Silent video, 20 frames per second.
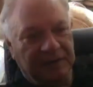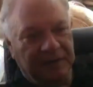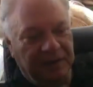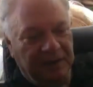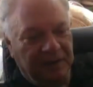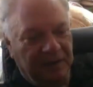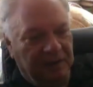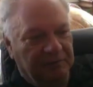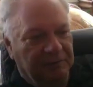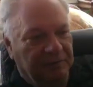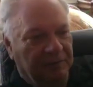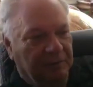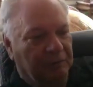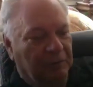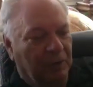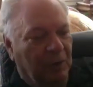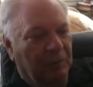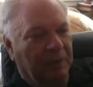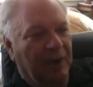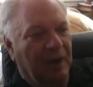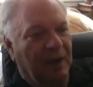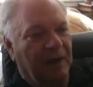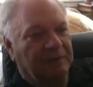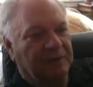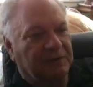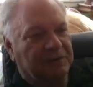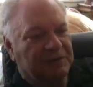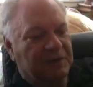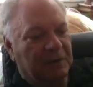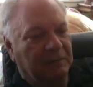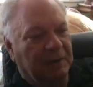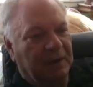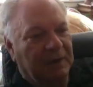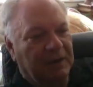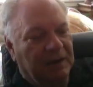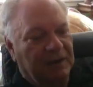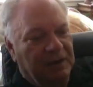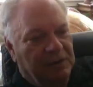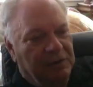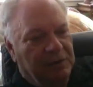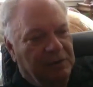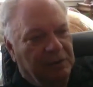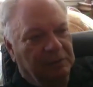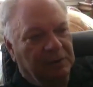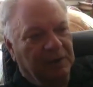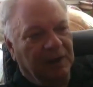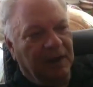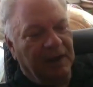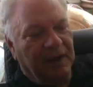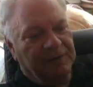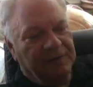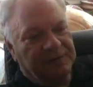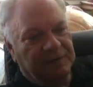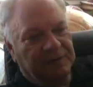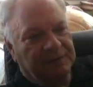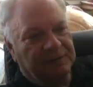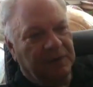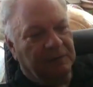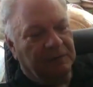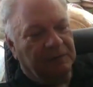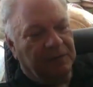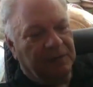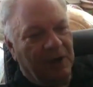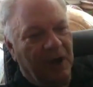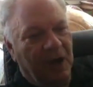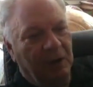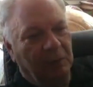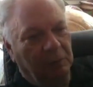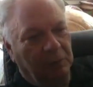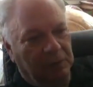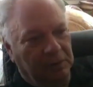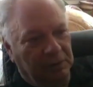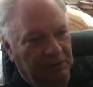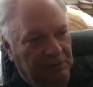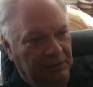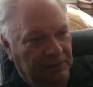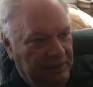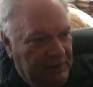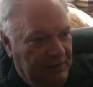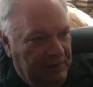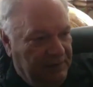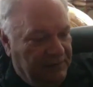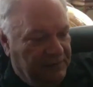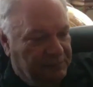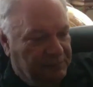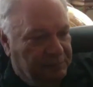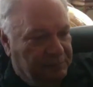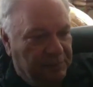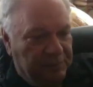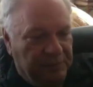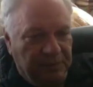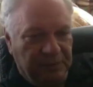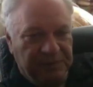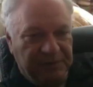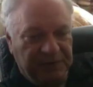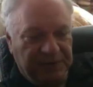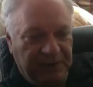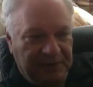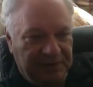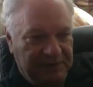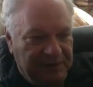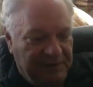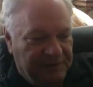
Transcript: idea of the Roman authorship, you realize that their thought world is producing it.